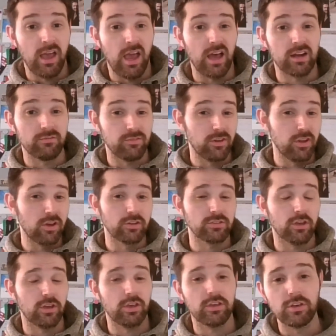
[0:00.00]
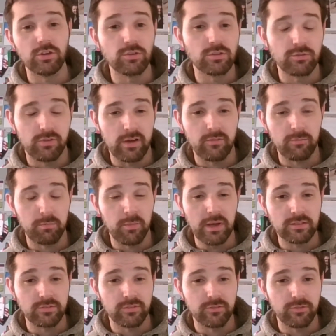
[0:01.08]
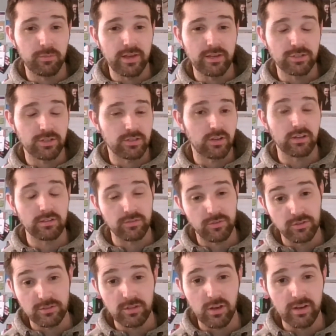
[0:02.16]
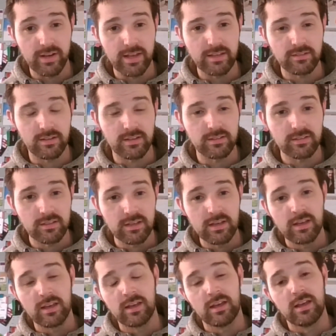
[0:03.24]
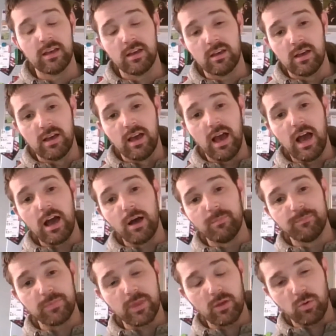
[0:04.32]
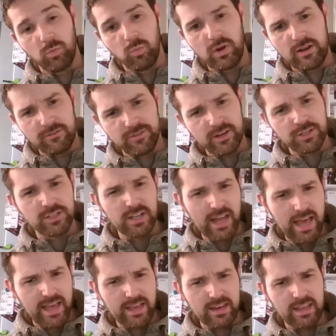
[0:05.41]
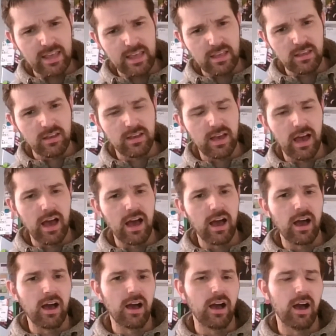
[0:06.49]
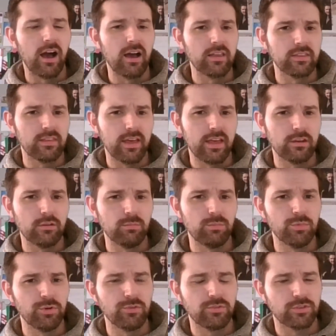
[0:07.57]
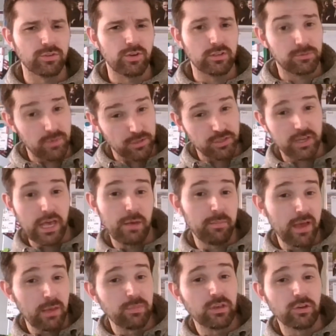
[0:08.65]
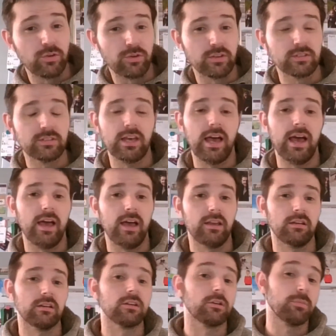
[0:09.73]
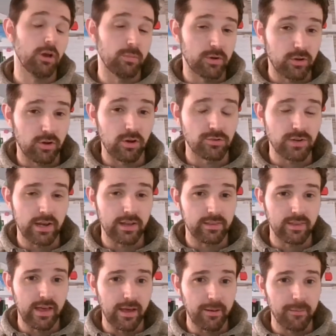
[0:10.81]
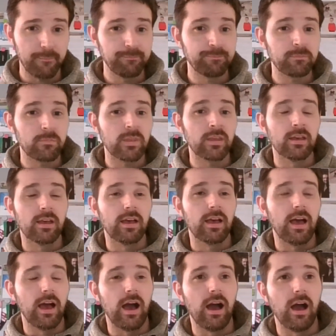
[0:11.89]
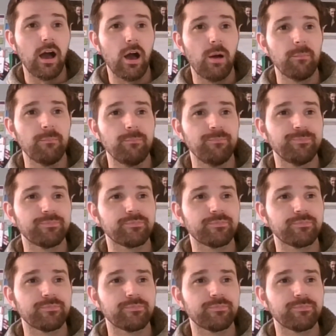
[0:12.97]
and I've learned a huge amount of information, kind of consolidating it. When I finished in A&E, I then moved to a special care baby unit, and I got a permanent contract there. And